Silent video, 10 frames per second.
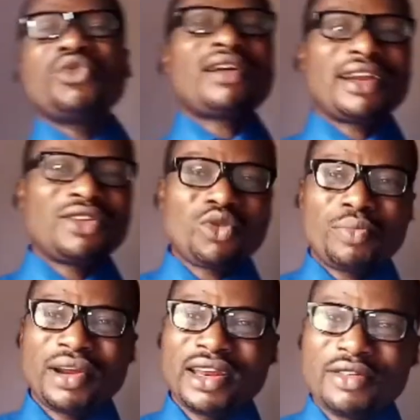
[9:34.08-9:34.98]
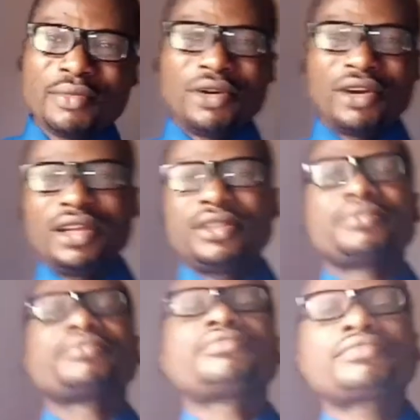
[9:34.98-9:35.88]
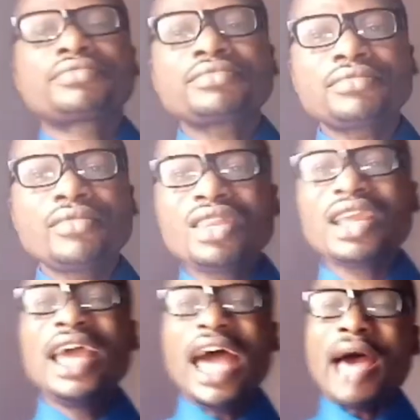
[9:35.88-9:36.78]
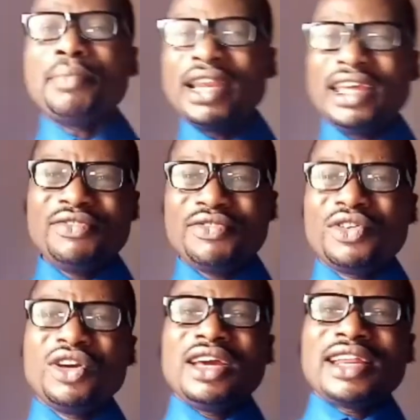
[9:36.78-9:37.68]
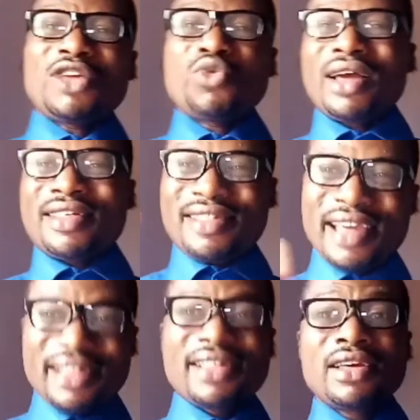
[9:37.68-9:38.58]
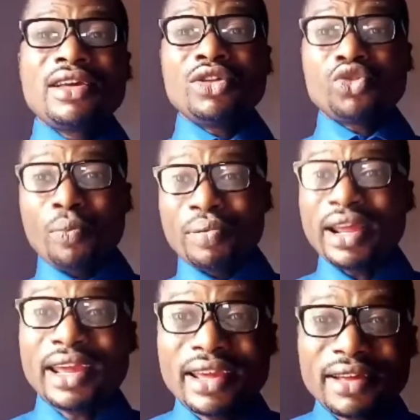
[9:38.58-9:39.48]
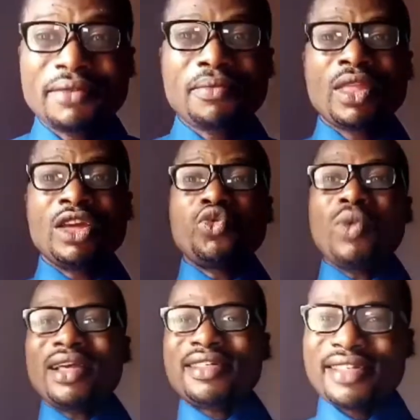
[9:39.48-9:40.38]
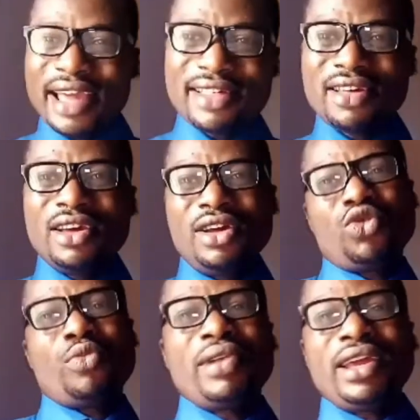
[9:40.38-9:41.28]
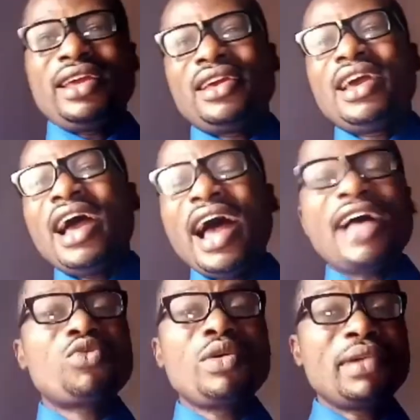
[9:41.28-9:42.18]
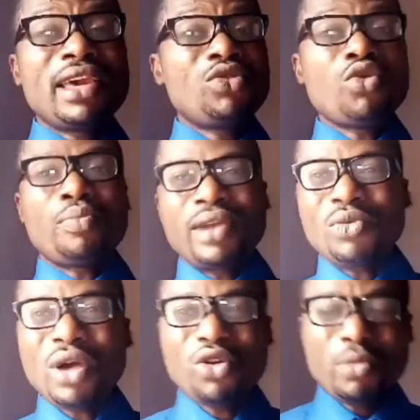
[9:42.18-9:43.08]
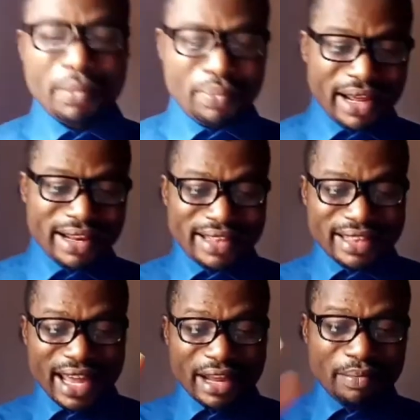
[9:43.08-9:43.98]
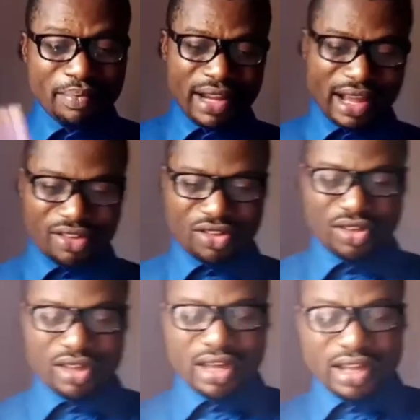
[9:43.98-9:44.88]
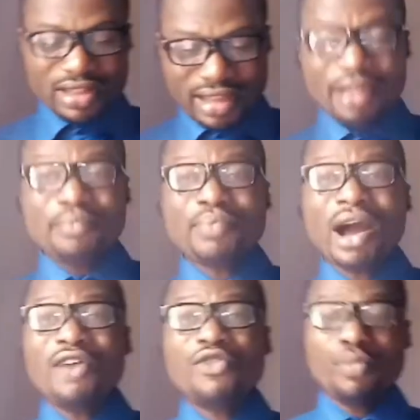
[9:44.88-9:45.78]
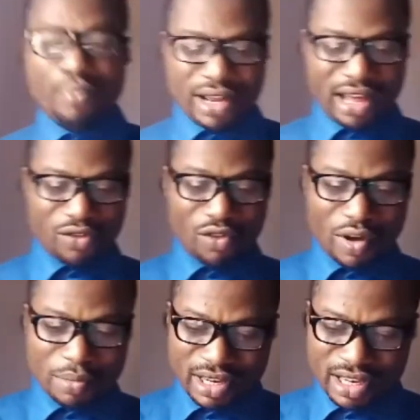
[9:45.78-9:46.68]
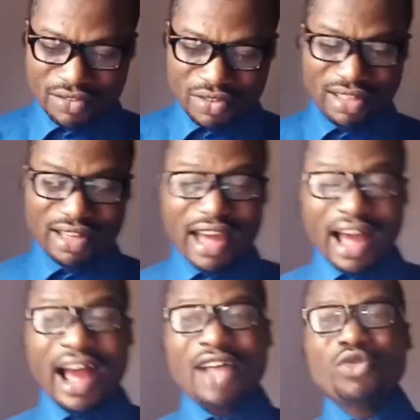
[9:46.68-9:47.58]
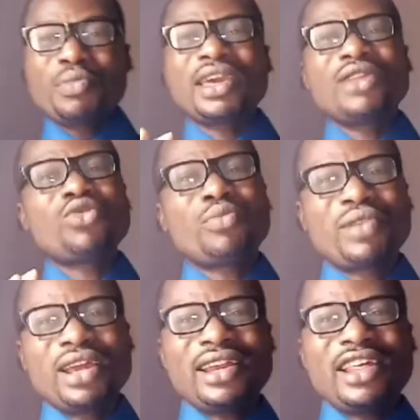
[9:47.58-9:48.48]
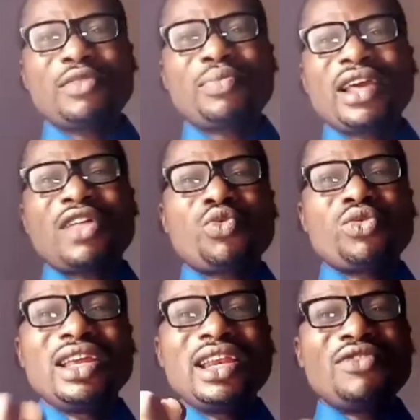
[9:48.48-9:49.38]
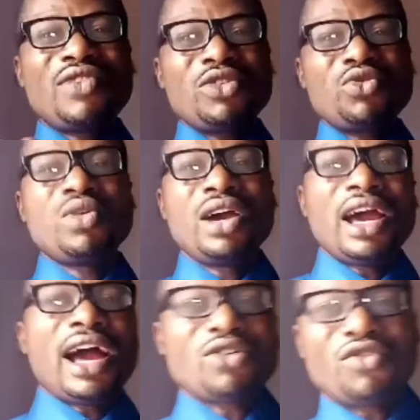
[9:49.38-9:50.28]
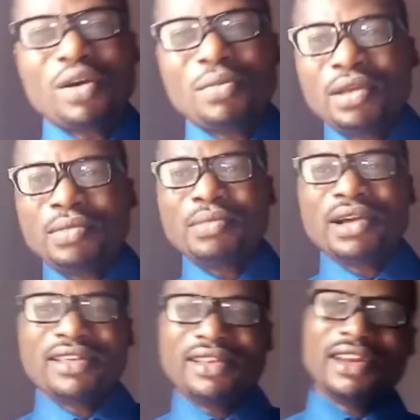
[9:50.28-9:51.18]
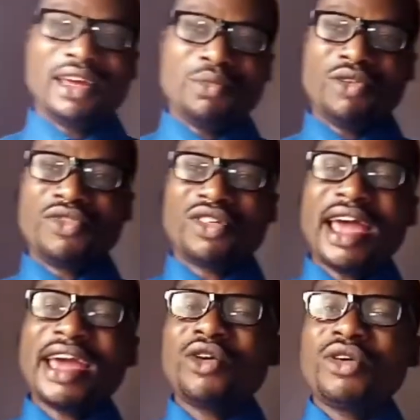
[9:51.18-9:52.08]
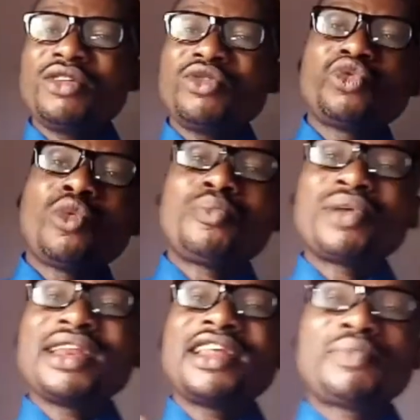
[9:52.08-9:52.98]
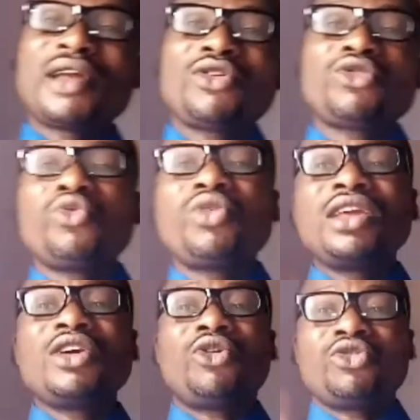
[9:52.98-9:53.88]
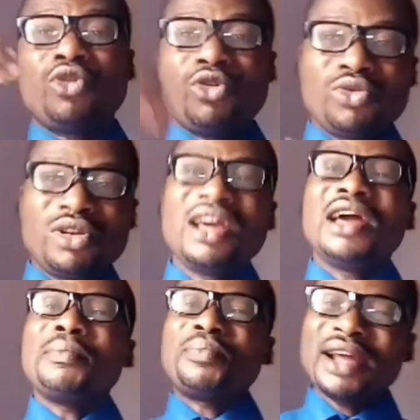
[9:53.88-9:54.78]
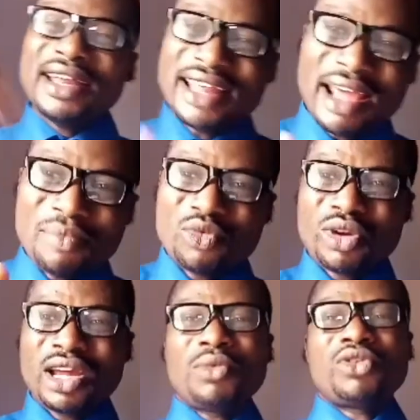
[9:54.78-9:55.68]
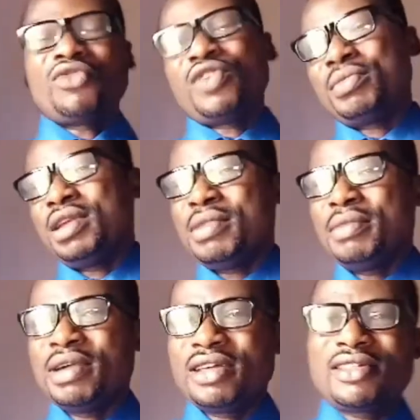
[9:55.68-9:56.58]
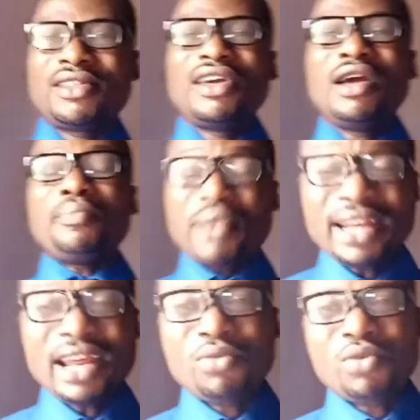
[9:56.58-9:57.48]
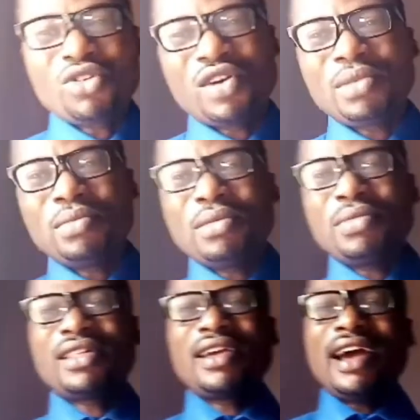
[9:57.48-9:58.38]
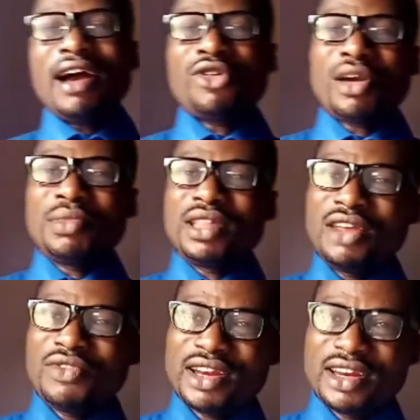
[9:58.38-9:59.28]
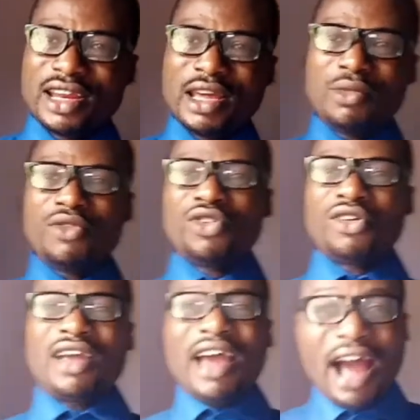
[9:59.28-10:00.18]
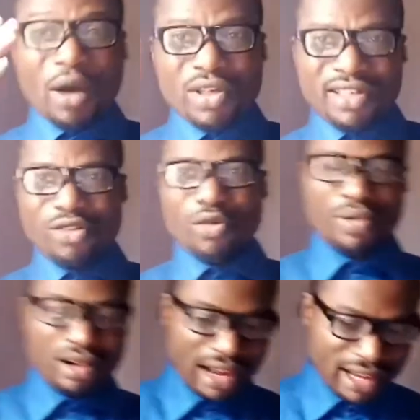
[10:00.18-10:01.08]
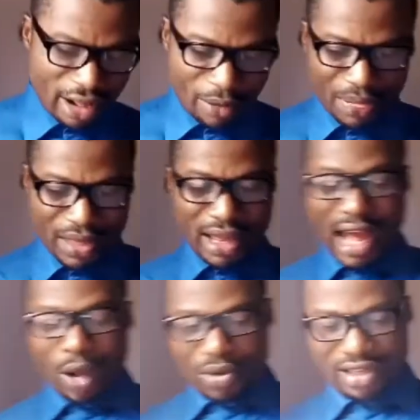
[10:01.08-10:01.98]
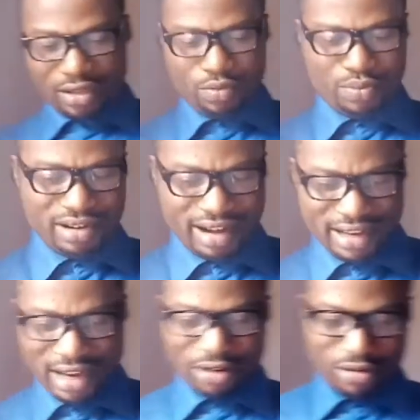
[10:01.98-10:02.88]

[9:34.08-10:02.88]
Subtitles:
you are ready to pray this morning. I believe that you are set to pray. You are set to pray. As we begin to pray, we are going to be praying 10 prayers, 10 powerful prayers for family deliverance. As we begin to pray, these prayers will deliver you and your family members in the name of Jesus. I encourage you to pray these prayers not only on your own. Pray them together with your family members. Pray them with your family members and you shall be delivered in the name of Jesus. Are we set to pray right now? Are we set to pray right now?